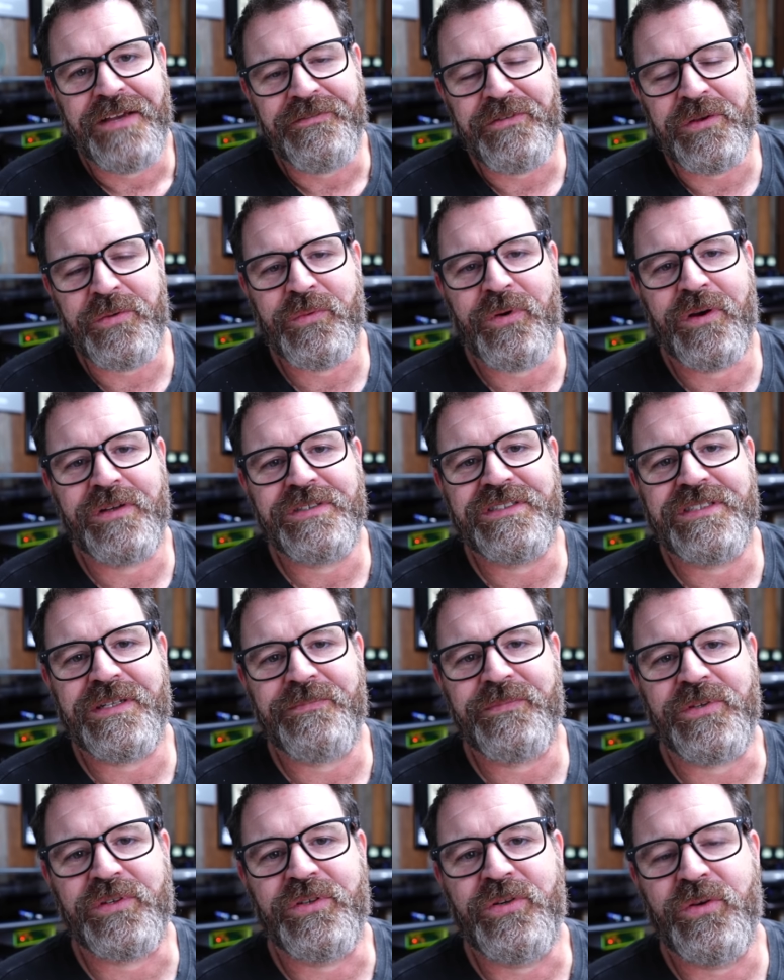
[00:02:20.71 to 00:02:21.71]
If you want to watch
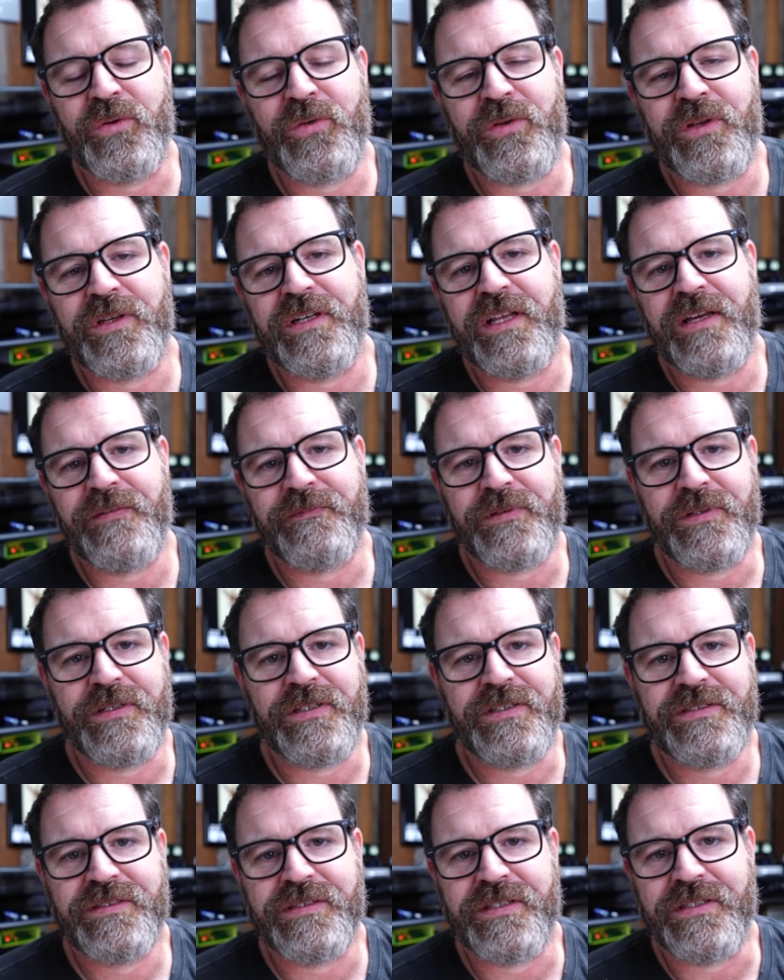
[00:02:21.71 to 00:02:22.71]
something cool on
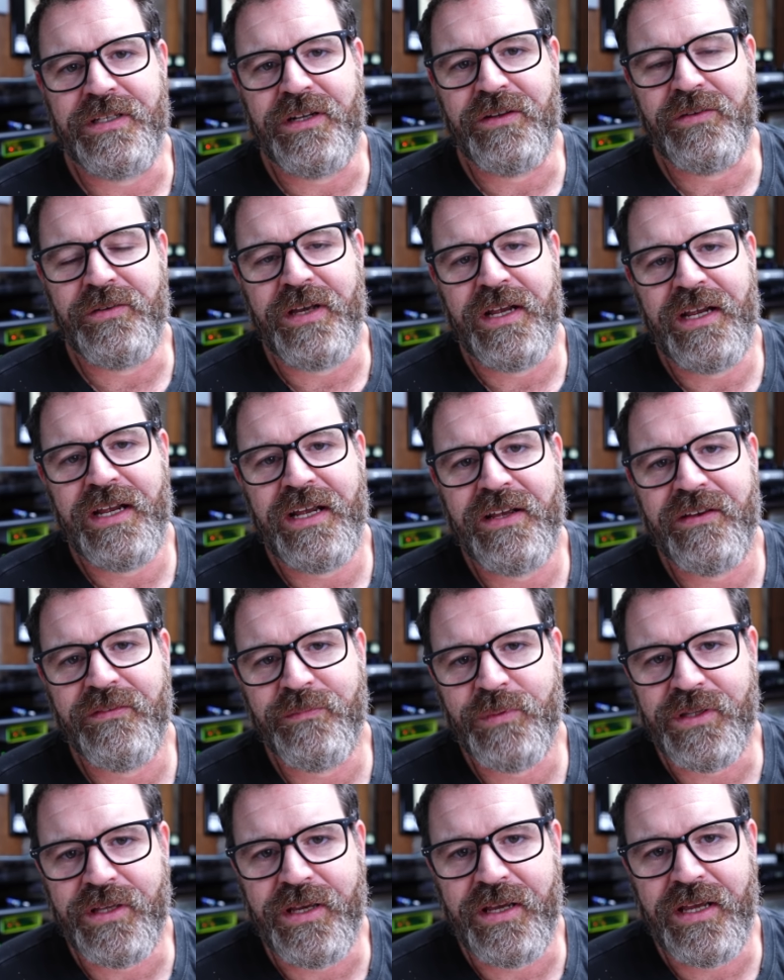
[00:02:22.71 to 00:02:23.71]
Netflix that you don't have,
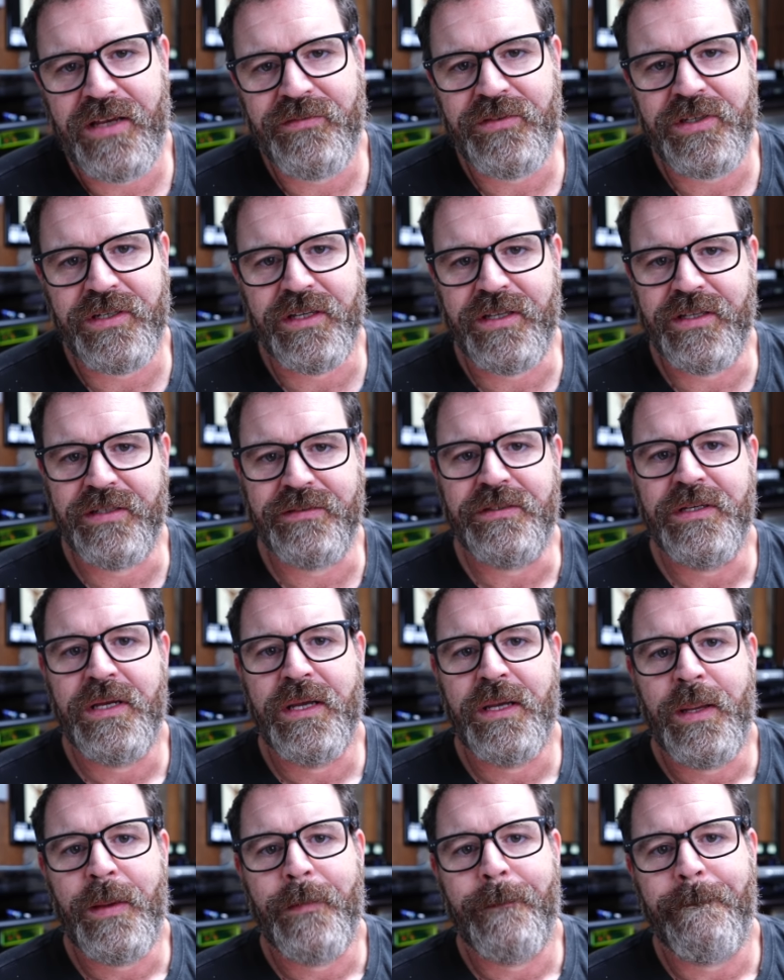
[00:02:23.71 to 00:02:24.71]
but they have it in
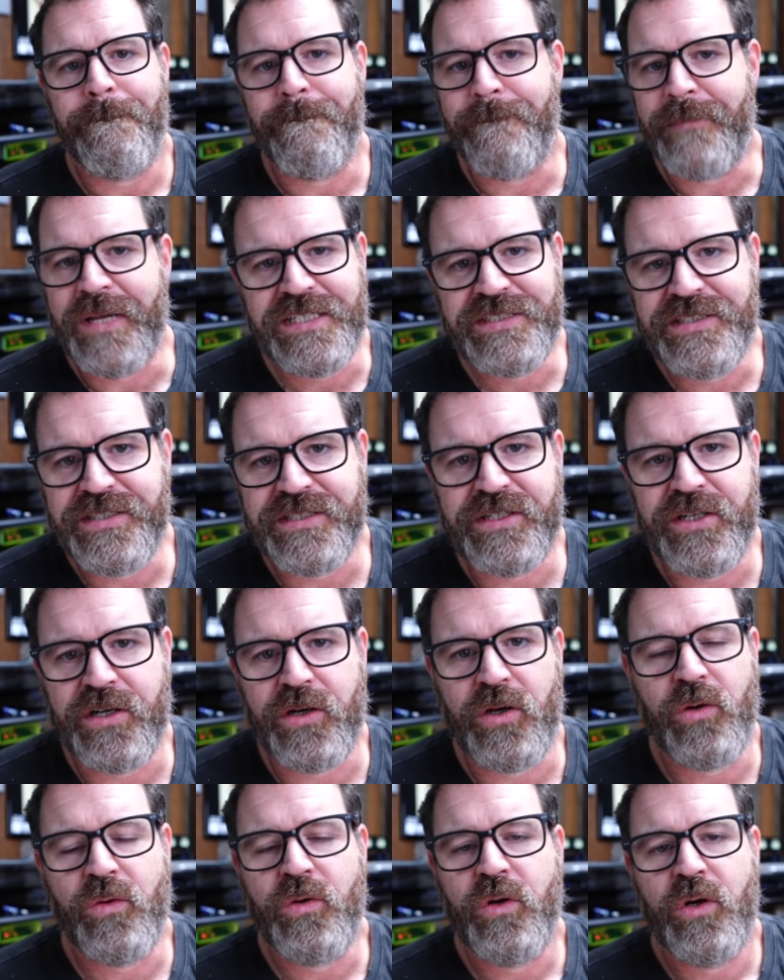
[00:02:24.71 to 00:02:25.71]

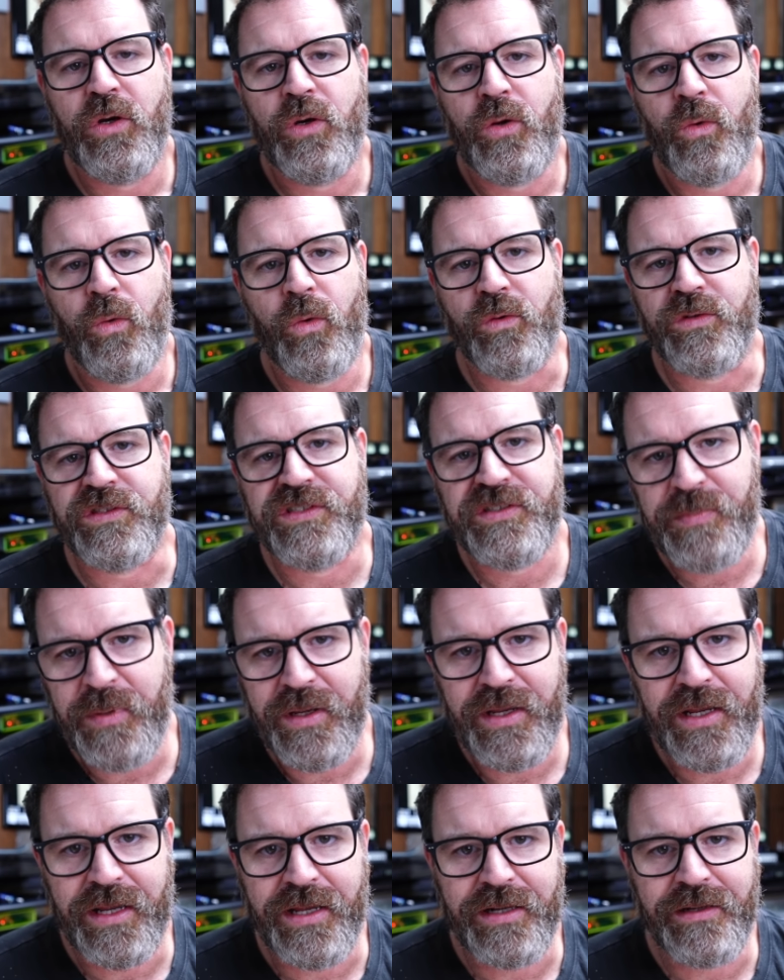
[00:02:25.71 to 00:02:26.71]
Mexico or
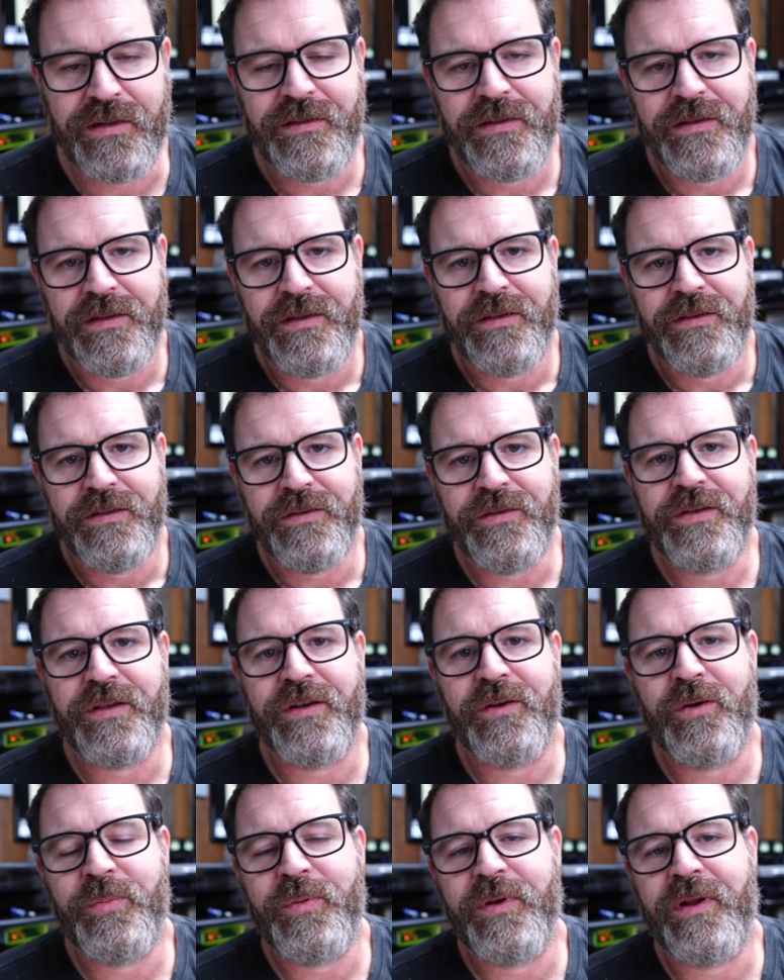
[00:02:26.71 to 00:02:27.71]
Spain, you can
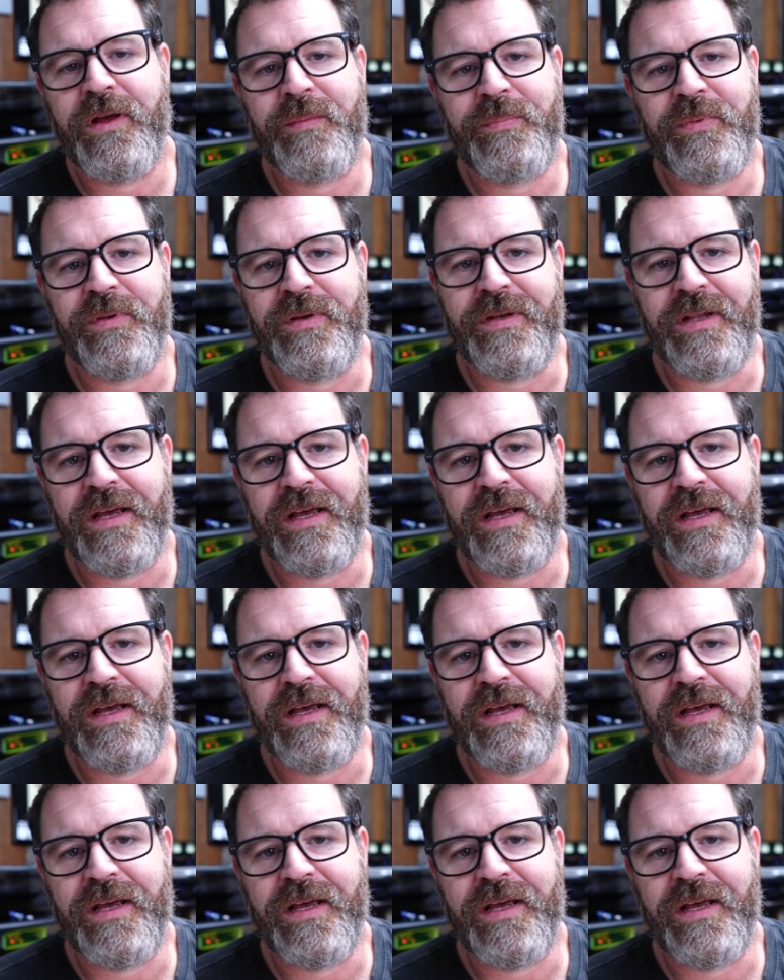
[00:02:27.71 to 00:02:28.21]
open up and